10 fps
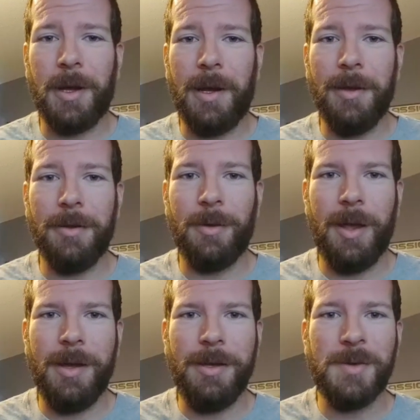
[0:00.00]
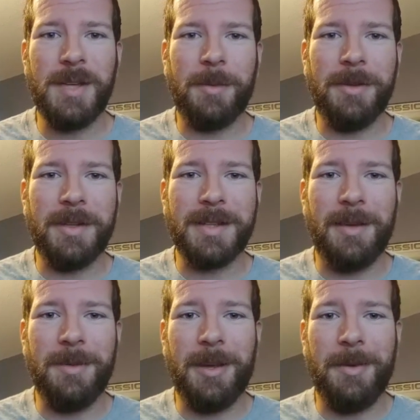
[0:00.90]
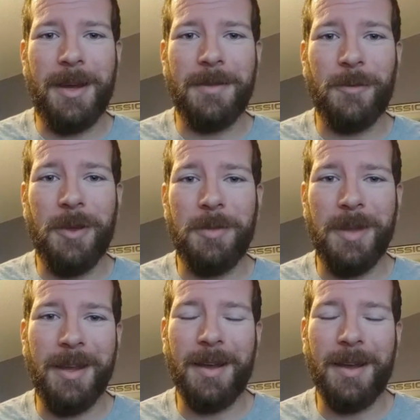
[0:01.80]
a new segment that's going to be coming out with me